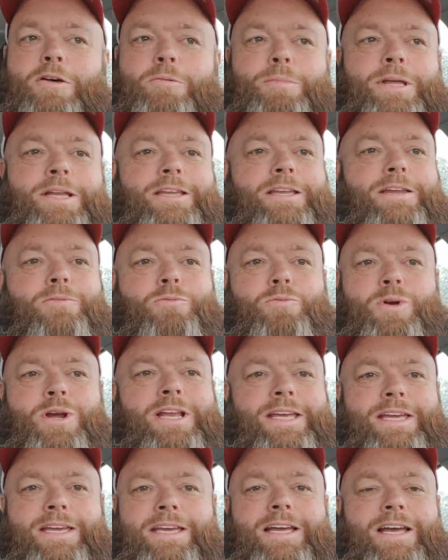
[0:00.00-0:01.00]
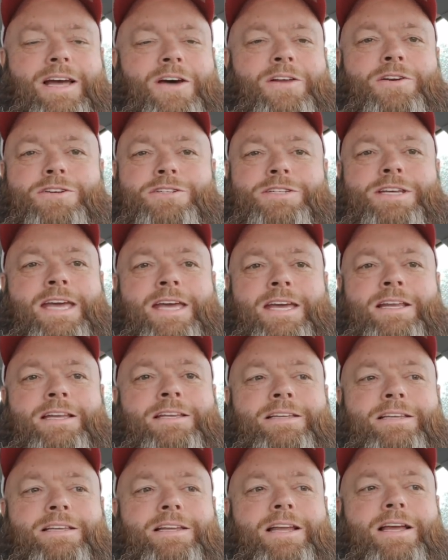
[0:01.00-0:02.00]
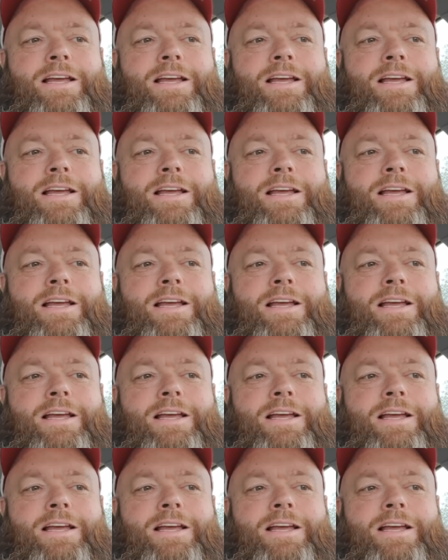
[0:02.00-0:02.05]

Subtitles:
But really understand